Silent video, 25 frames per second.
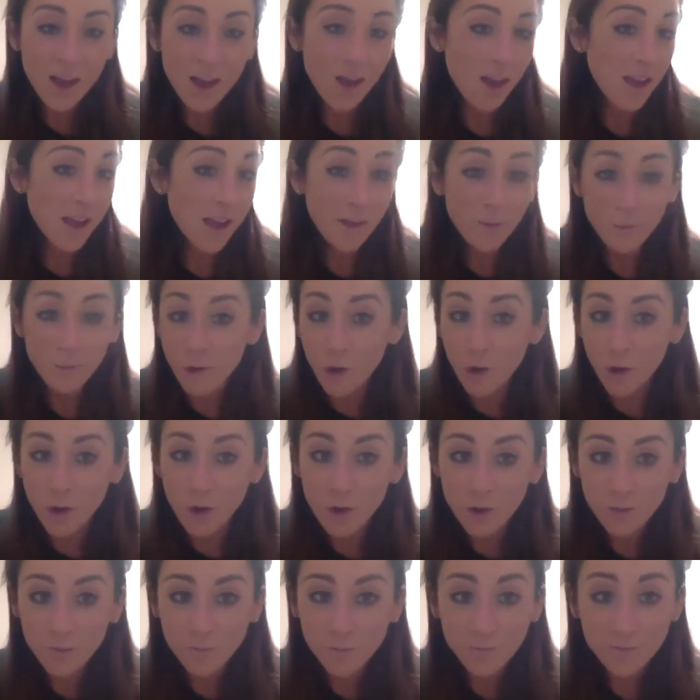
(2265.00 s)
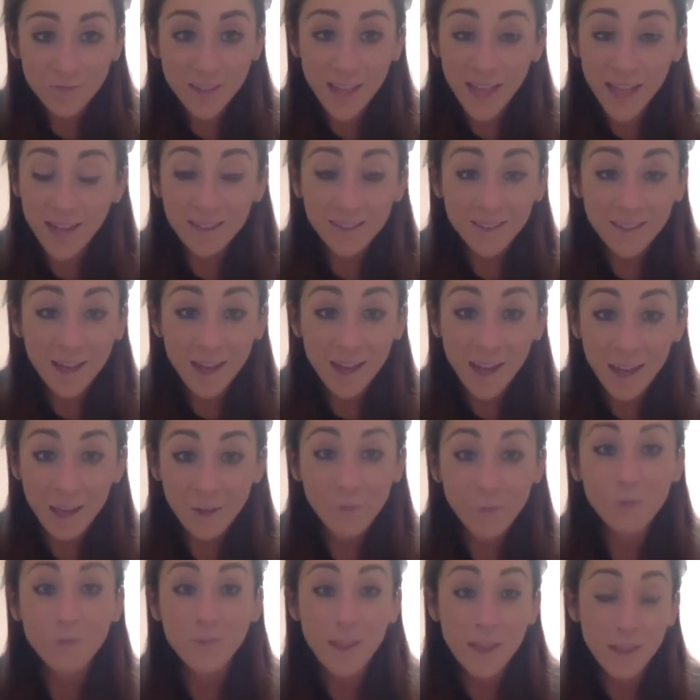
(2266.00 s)
If not, then
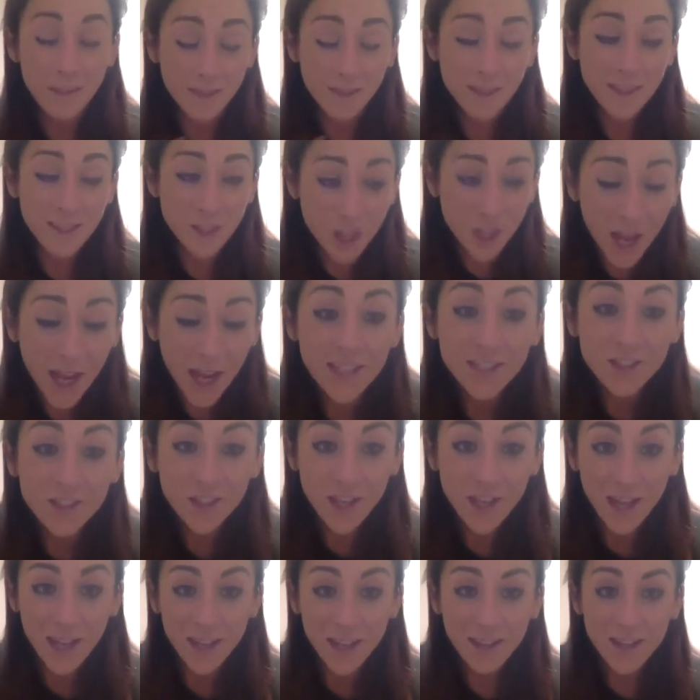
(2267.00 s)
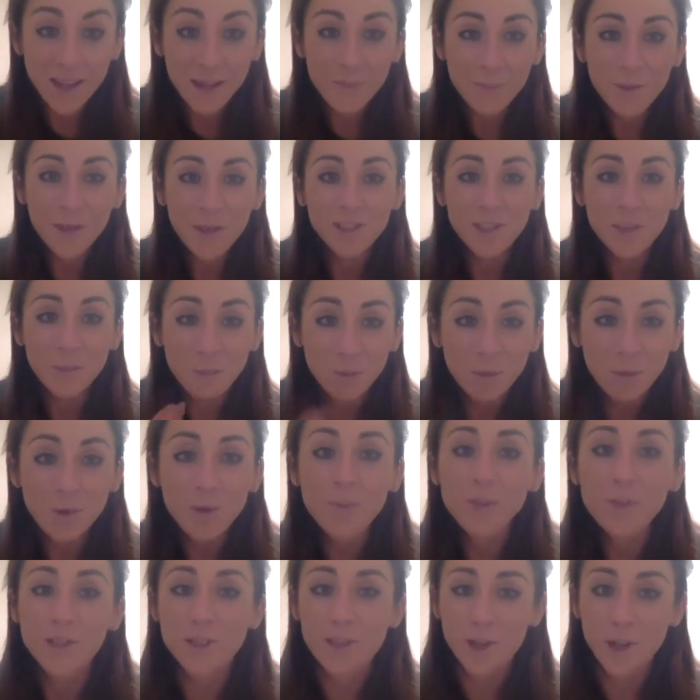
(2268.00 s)
change it, because I
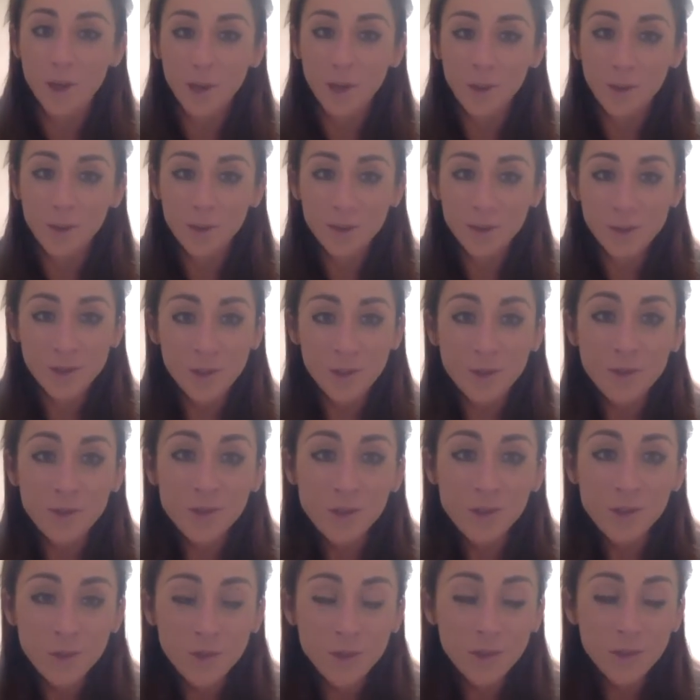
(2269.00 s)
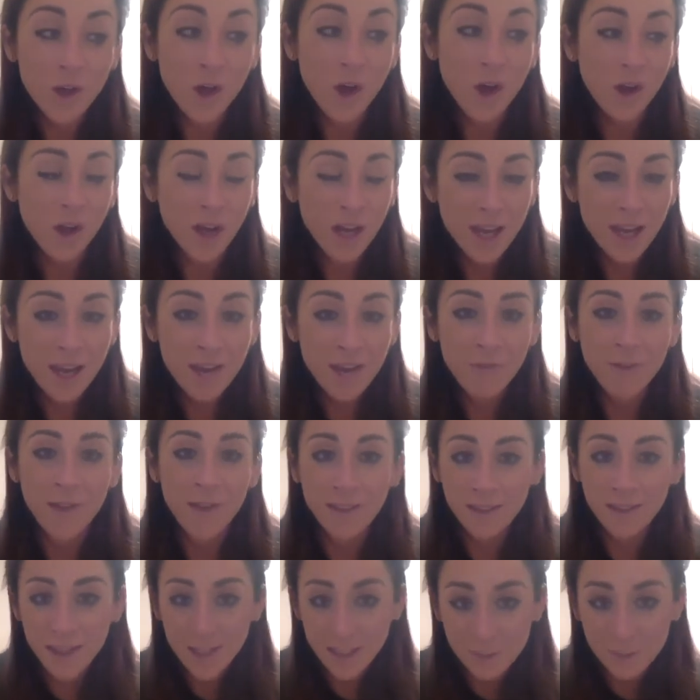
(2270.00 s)
promise you, as soon as you start
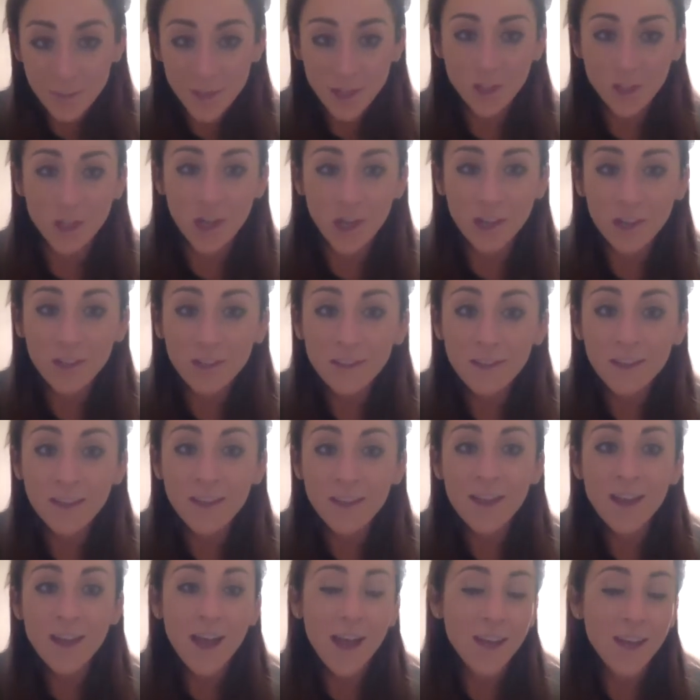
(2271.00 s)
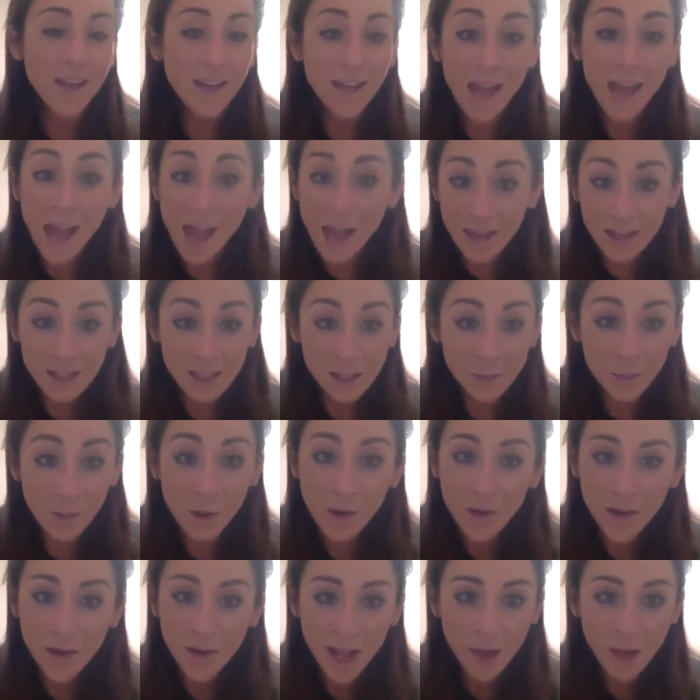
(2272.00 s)
living this mission and then
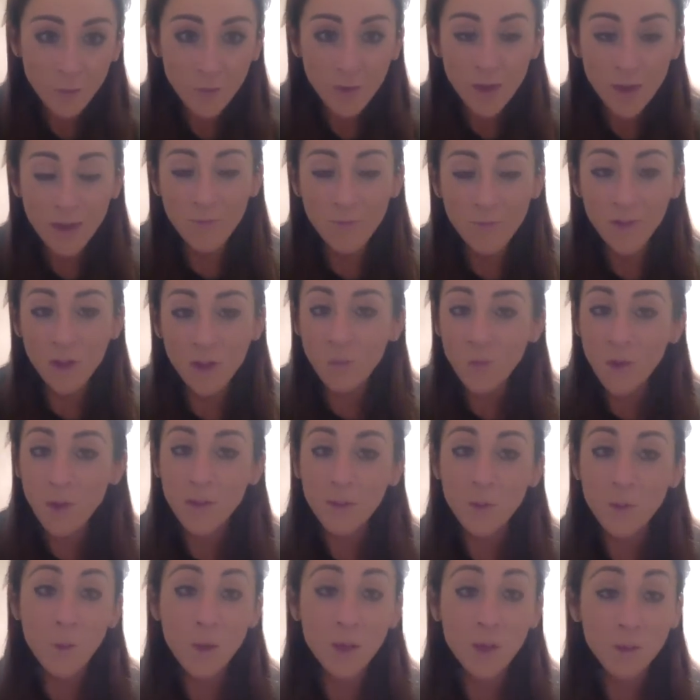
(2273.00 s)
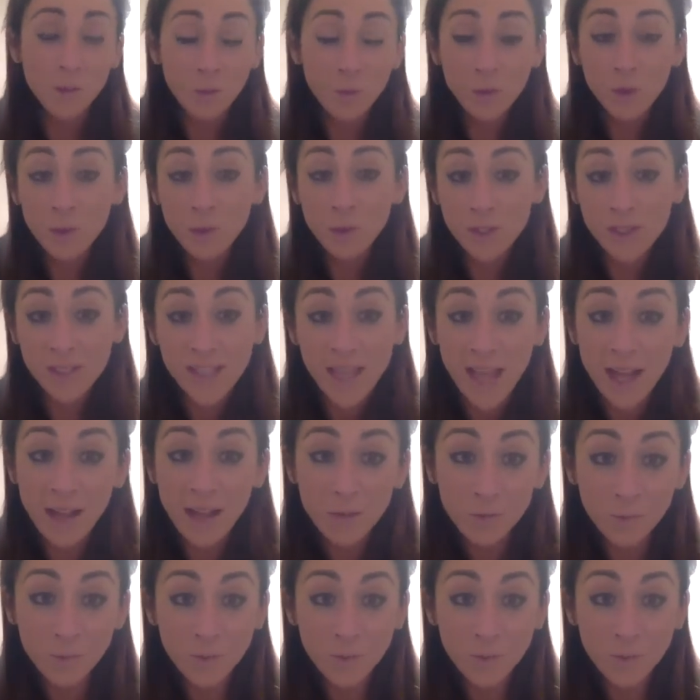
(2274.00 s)
inspiring healthy living around the world through yourself,